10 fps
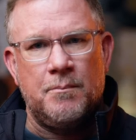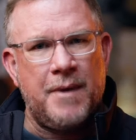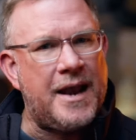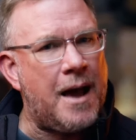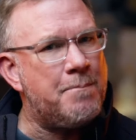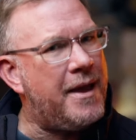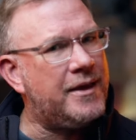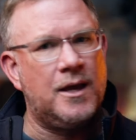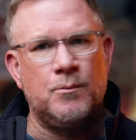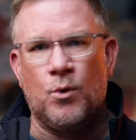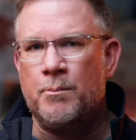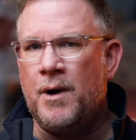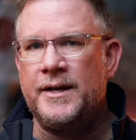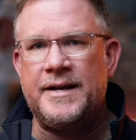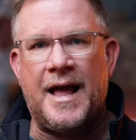Man, I'm making more
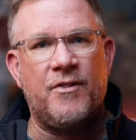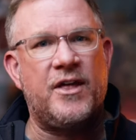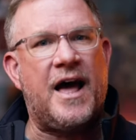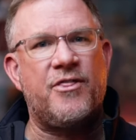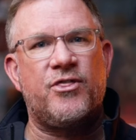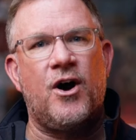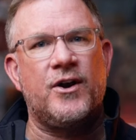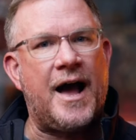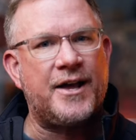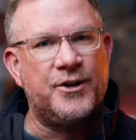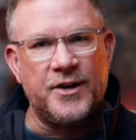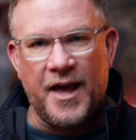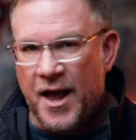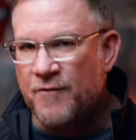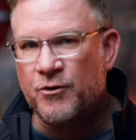money now than I thought I could
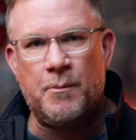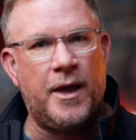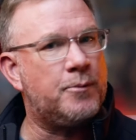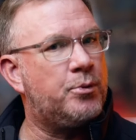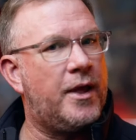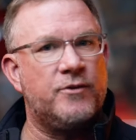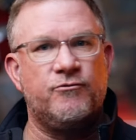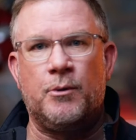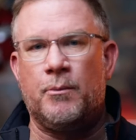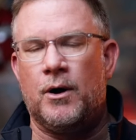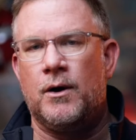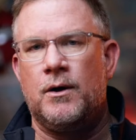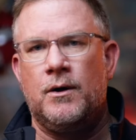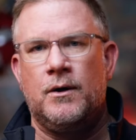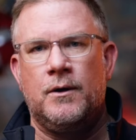ever make playing football.
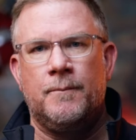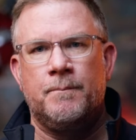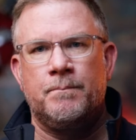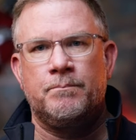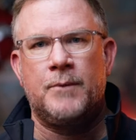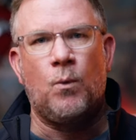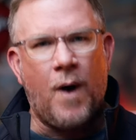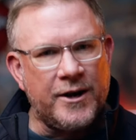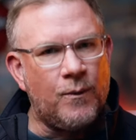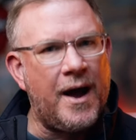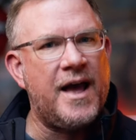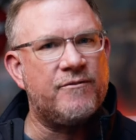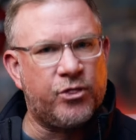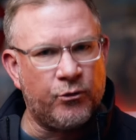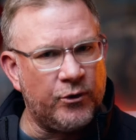That why do I
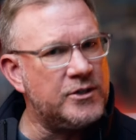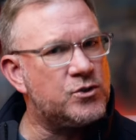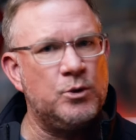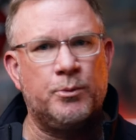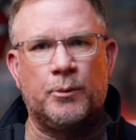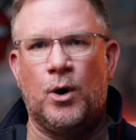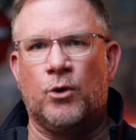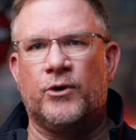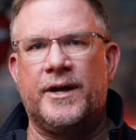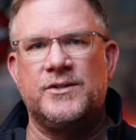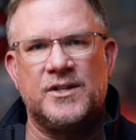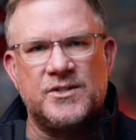have three Super Bowl rings